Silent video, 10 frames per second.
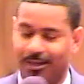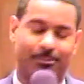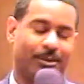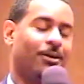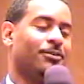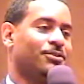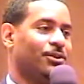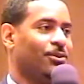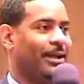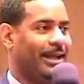but
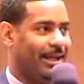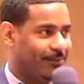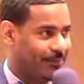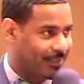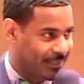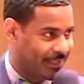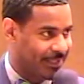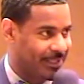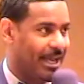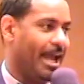also
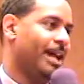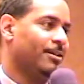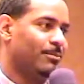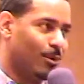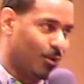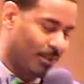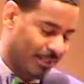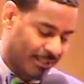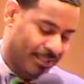ethically and morally.